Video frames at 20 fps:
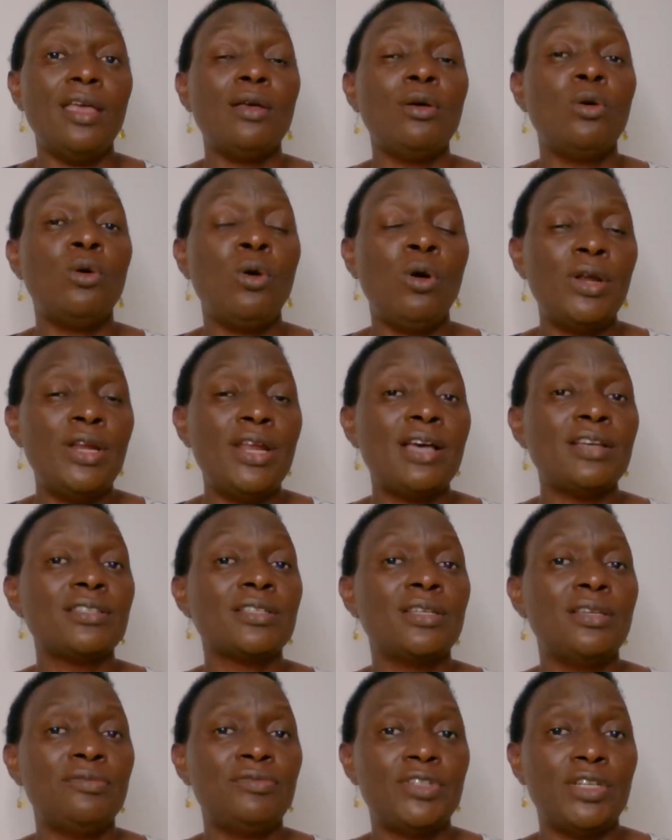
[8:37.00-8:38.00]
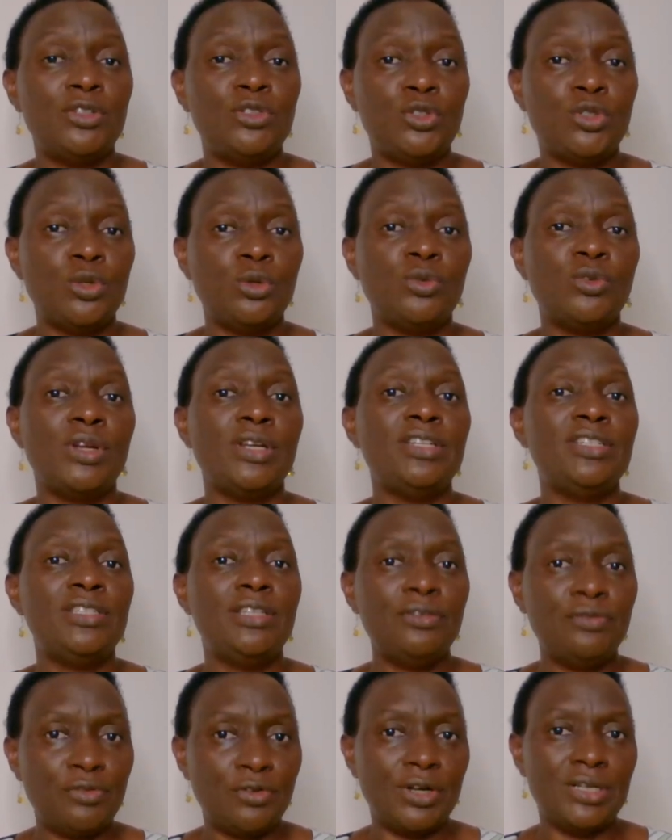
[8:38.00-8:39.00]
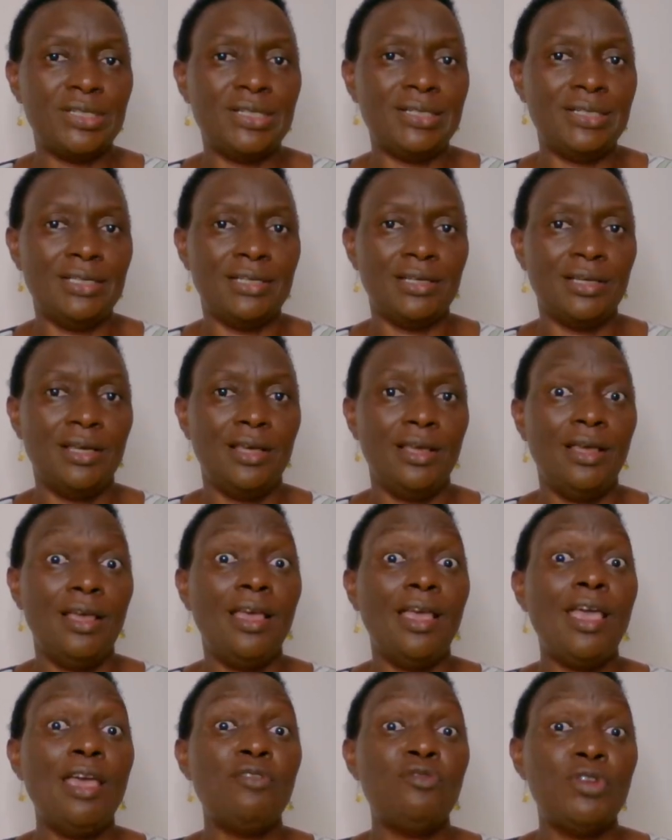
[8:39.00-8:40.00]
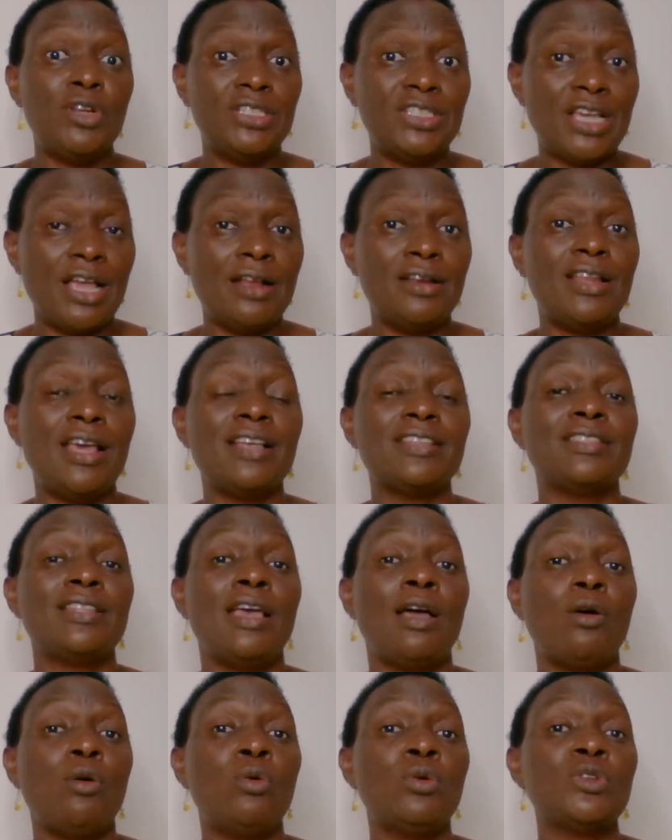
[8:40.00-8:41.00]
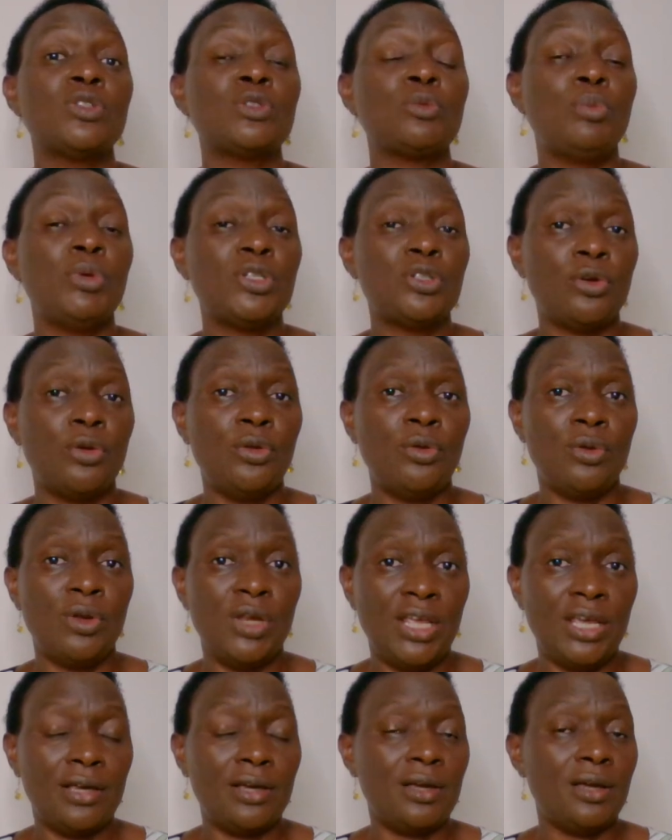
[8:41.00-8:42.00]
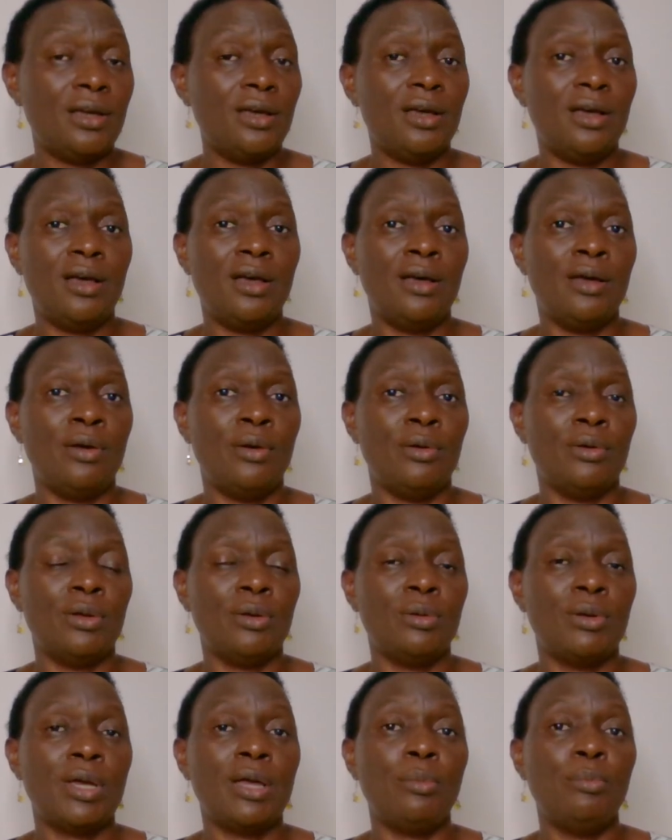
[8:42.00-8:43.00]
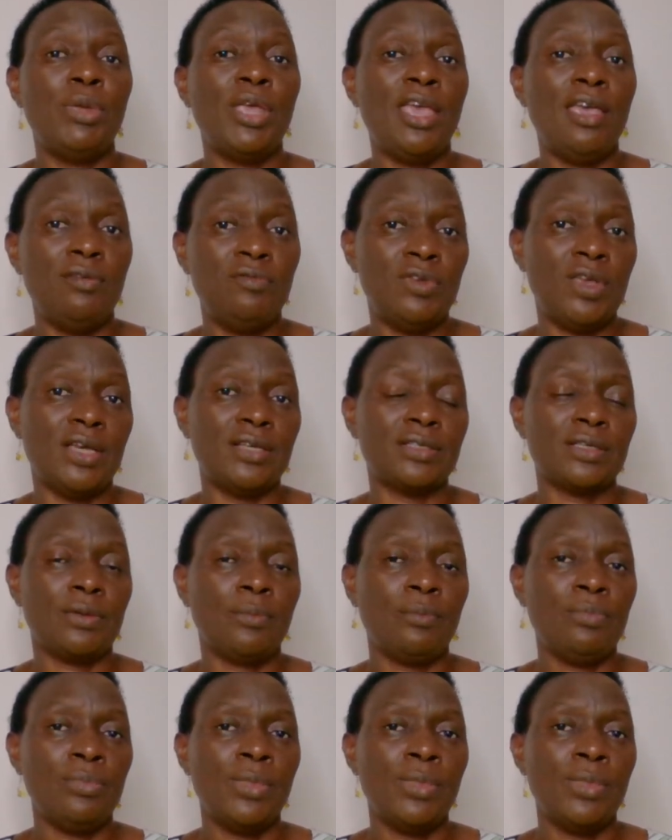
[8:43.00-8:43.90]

God has gifted children differently. Every child has their own special, unique uh, behaviors.